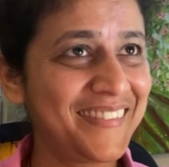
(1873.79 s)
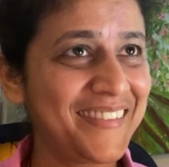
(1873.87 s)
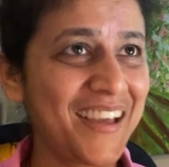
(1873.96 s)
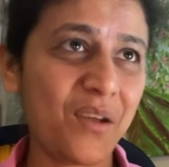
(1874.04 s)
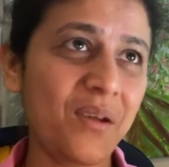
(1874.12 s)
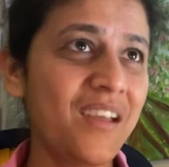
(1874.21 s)

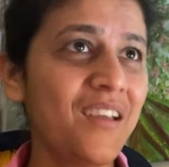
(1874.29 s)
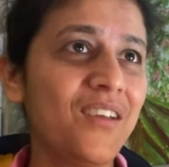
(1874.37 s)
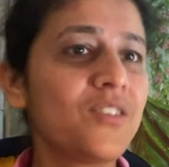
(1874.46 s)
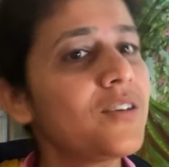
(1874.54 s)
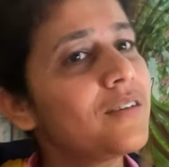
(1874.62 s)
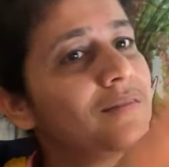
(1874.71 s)
Okay,
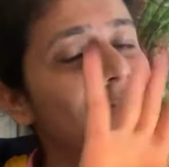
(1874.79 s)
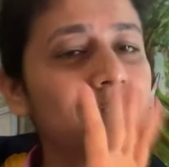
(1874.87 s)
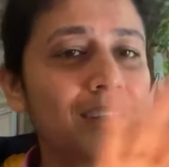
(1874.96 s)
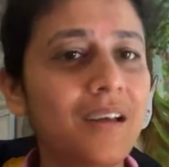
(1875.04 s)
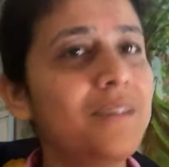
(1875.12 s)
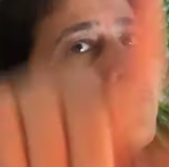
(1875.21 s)
so
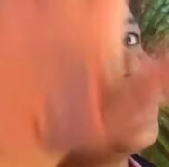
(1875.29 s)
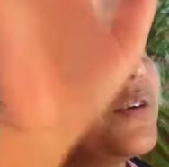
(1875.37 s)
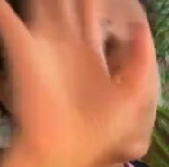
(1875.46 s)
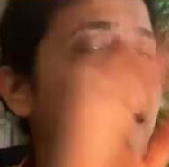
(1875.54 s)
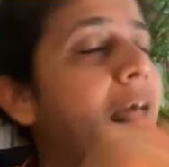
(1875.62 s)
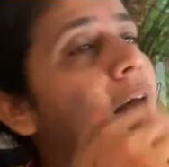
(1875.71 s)
you
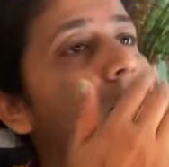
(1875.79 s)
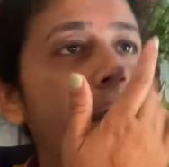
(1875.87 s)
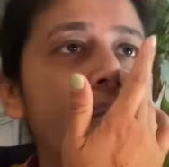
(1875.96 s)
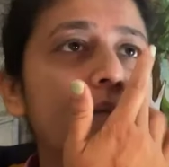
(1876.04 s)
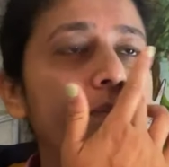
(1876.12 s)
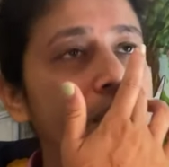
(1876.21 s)
can have
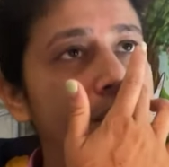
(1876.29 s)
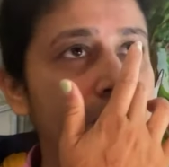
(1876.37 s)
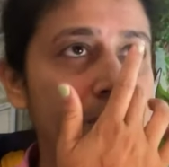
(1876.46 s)
nice mint.